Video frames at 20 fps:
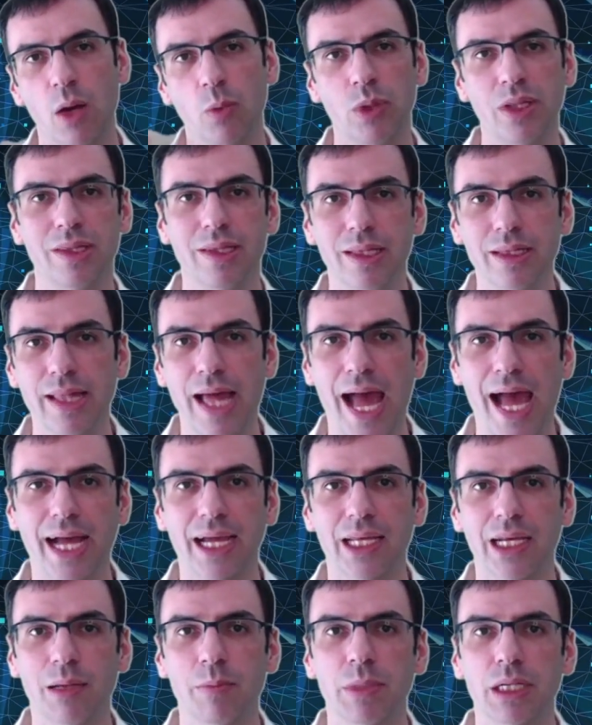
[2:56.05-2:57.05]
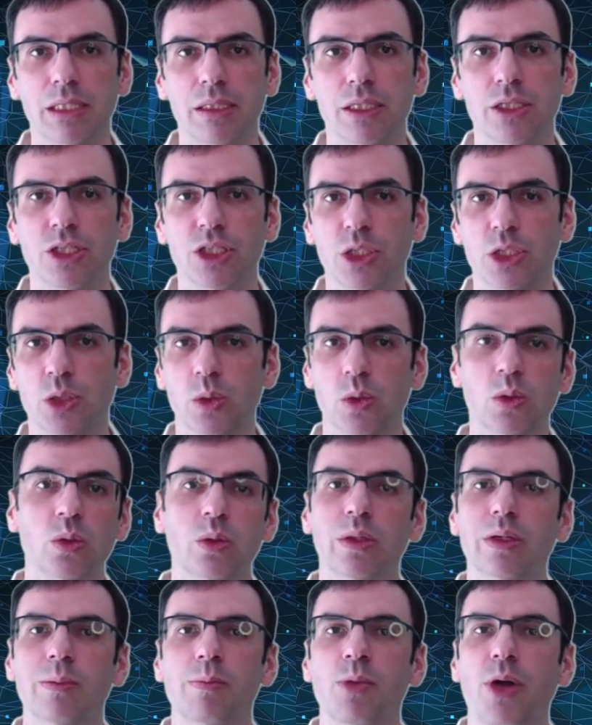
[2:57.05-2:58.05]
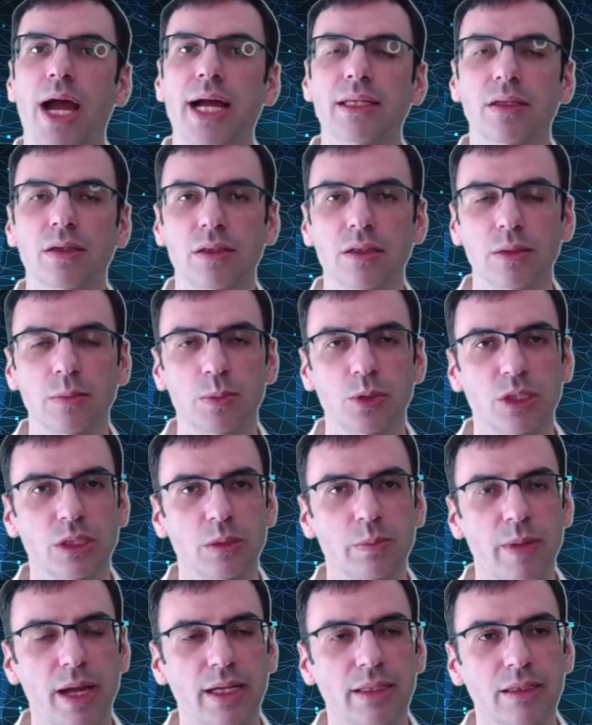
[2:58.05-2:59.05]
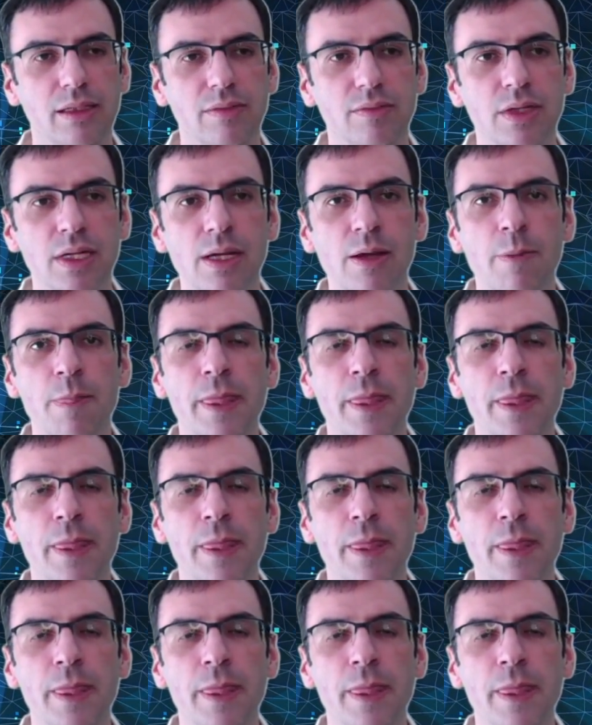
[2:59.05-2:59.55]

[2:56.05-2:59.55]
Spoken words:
within the academic literature or a practical perspective.